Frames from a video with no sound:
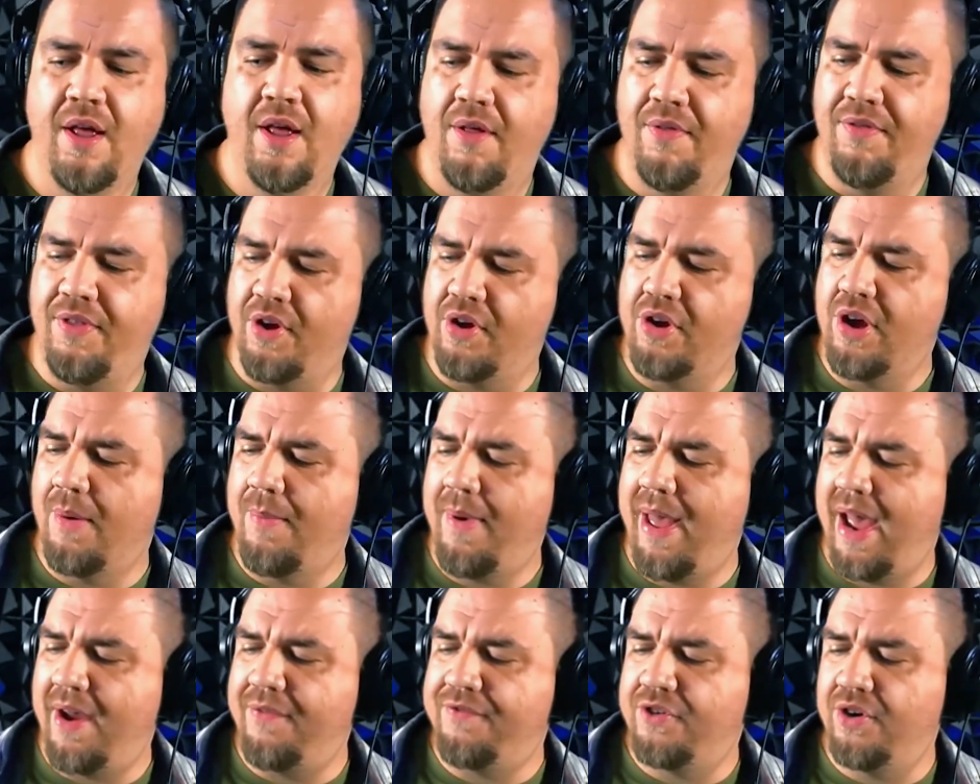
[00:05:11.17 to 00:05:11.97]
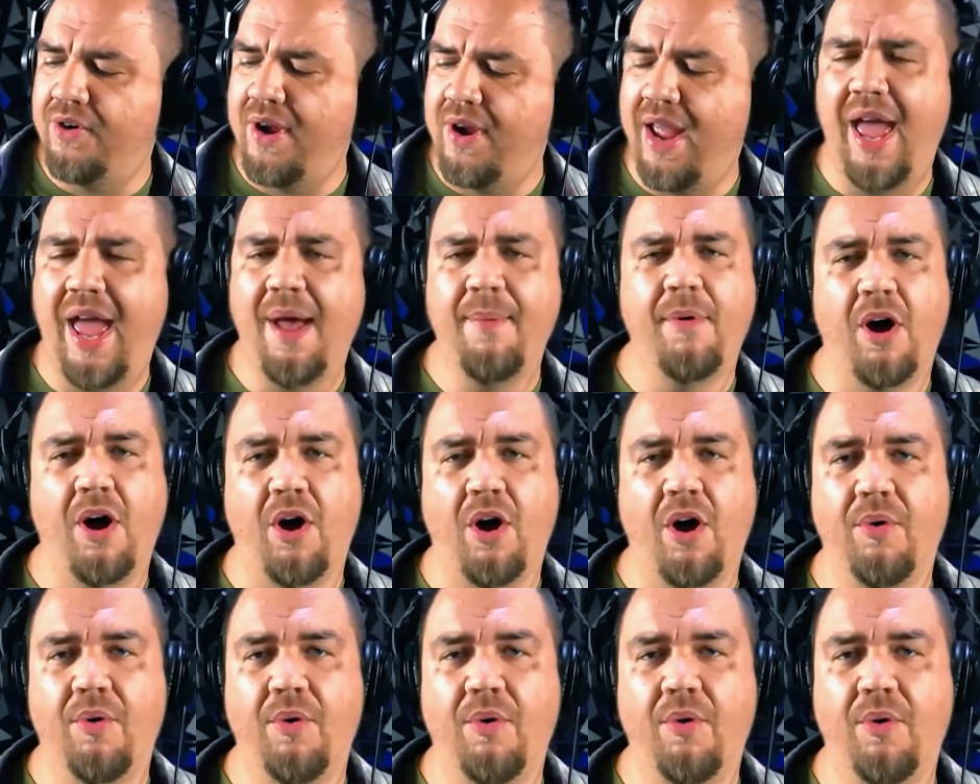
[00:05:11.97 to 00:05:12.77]
they'll come after
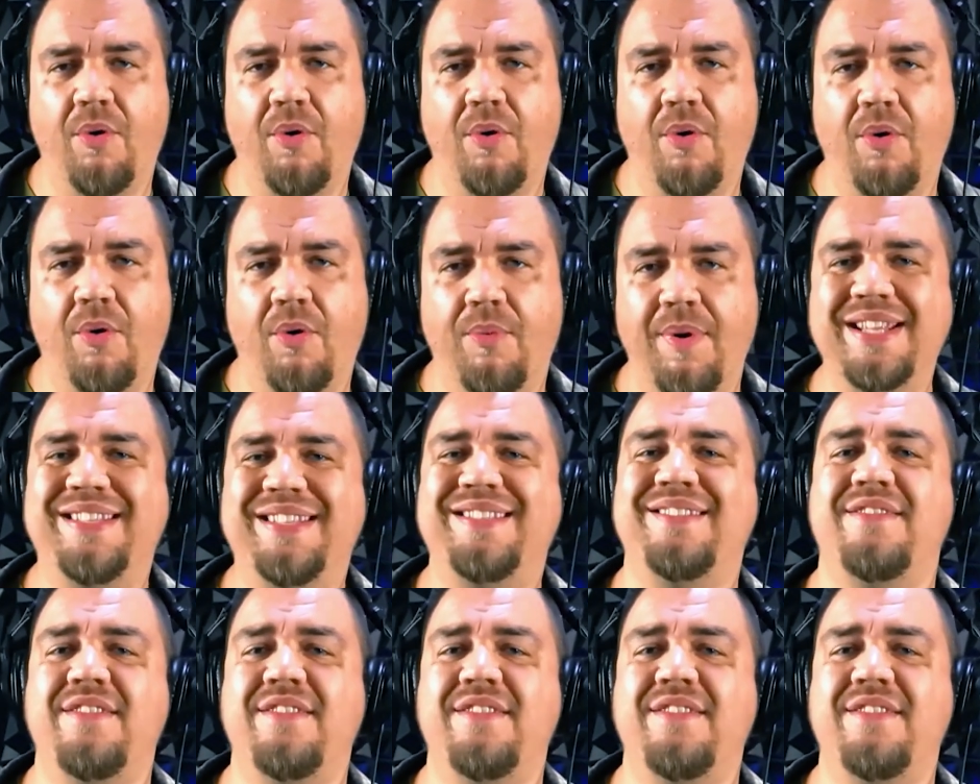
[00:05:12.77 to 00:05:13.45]
ammo. It seems